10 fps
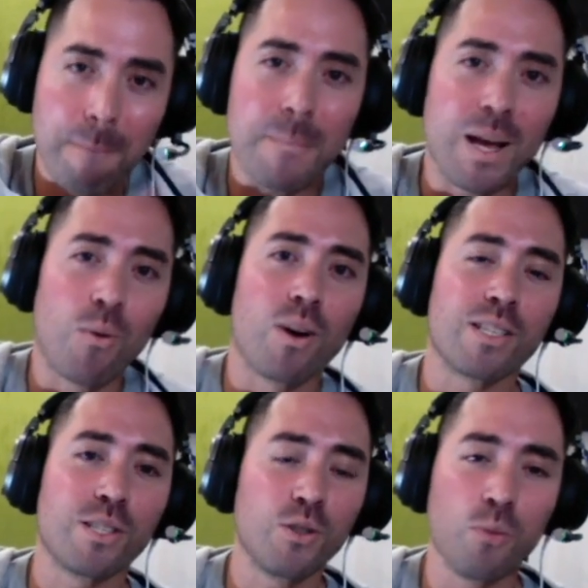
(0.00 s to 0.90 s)
I want to
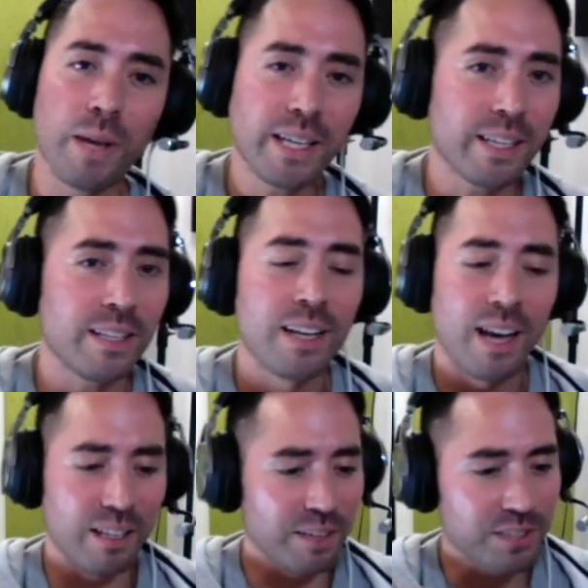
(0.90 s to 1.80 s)
see you make it.
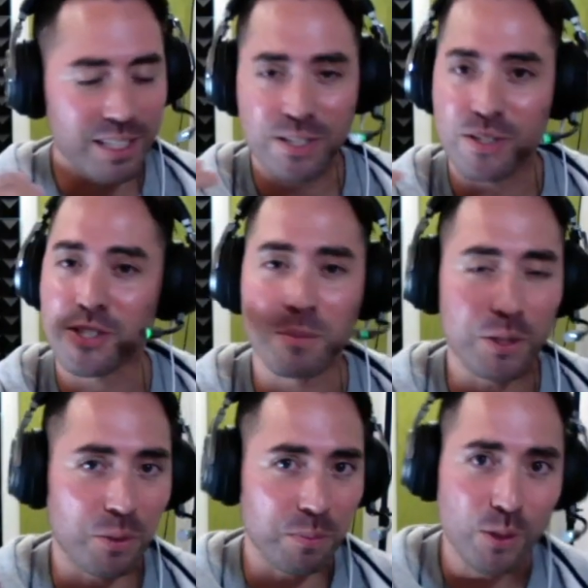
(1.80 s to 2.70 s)
I'd love to listen to some of
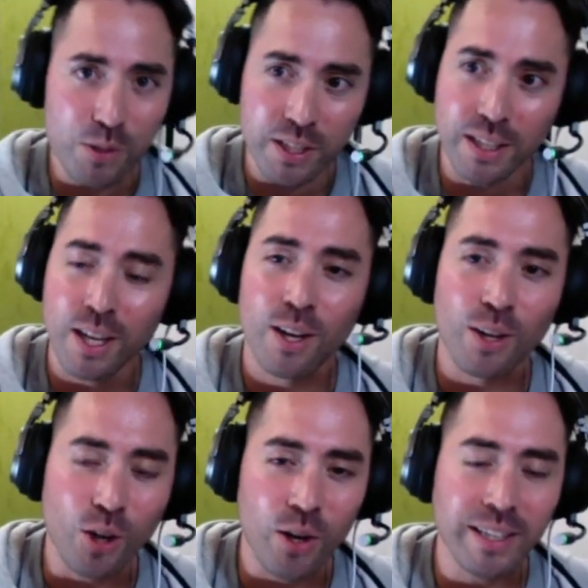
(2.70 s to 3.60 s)
your music.
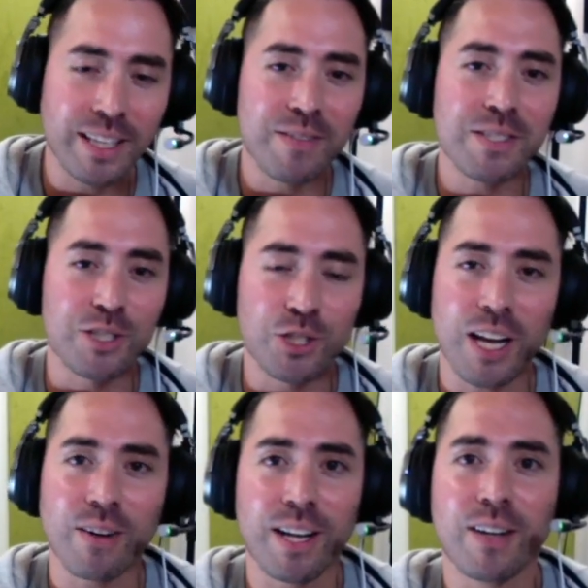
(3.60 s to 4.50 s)
Go ahead and give us a
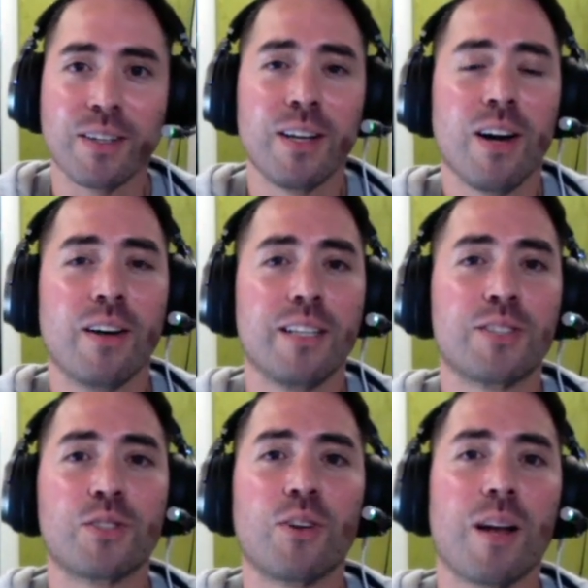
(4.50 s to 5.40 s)
shout out on
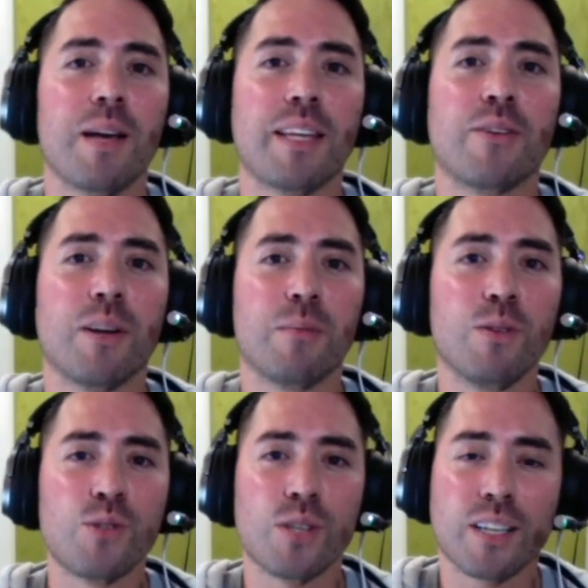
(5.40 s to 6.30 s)
Instagram, Eddie Gray
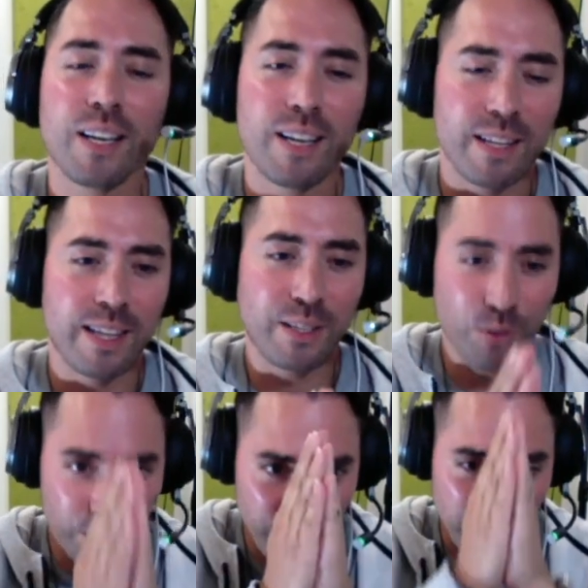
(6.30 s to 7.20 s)
Music. Thank you
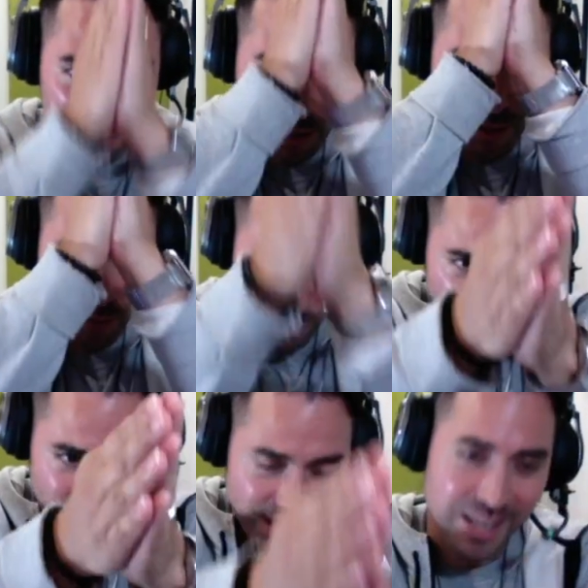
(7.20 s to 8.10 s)
very much for your
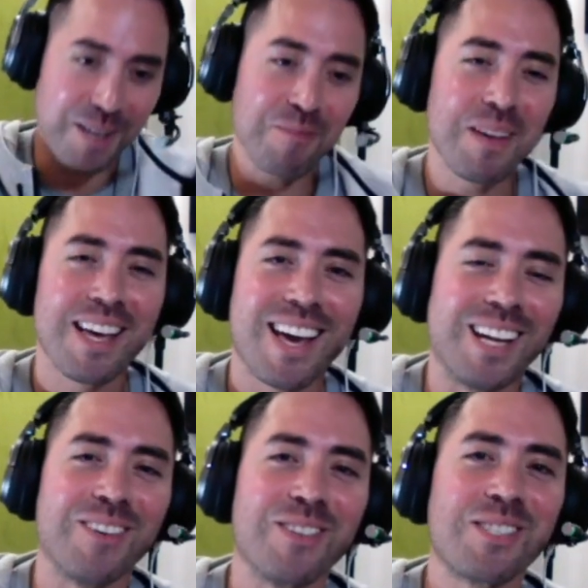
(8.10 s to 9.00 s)
time, and
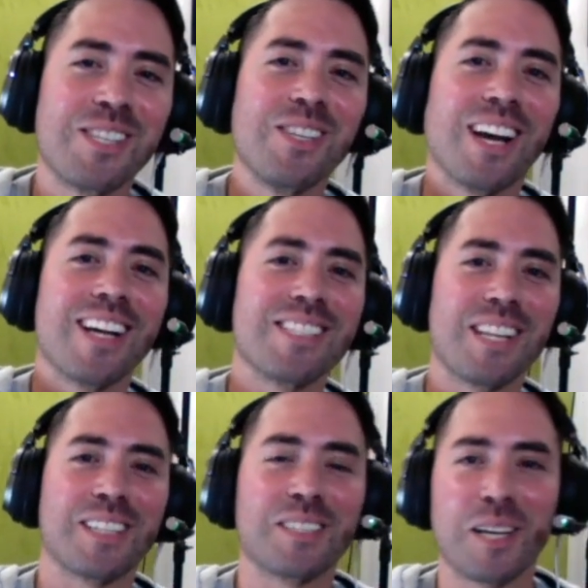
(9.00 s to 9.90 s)
I will see you guys
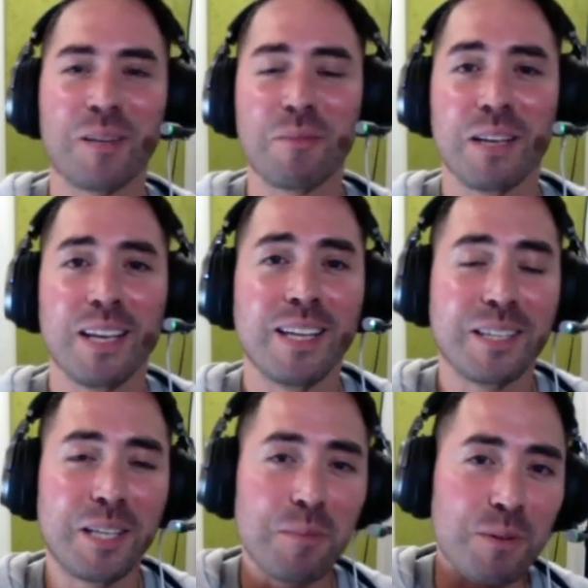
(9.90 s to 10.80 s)
next time.
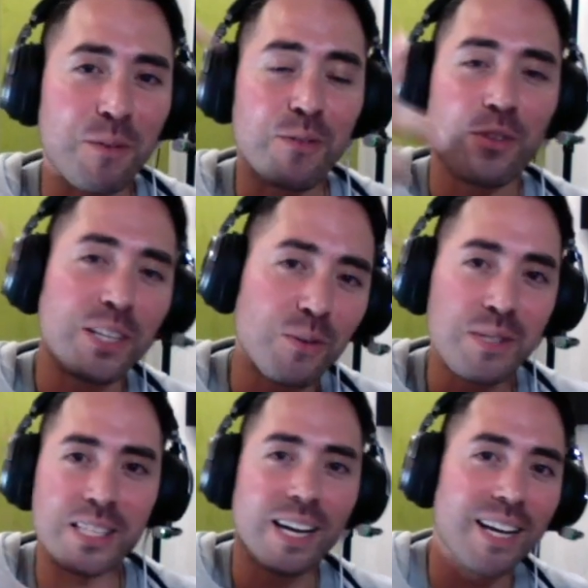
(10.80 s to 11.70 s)
Keep your
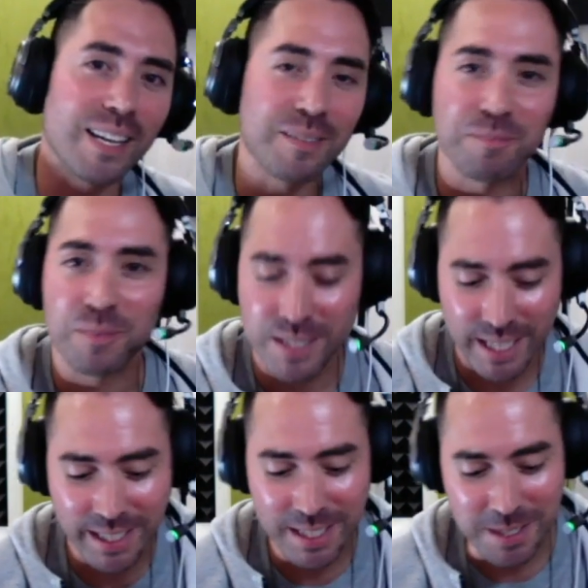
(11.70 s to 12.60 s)
frequency high. Take
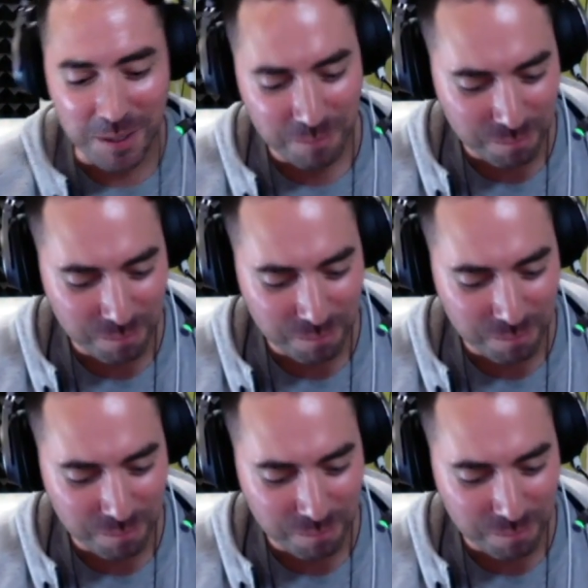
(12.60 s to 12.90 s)
it easy.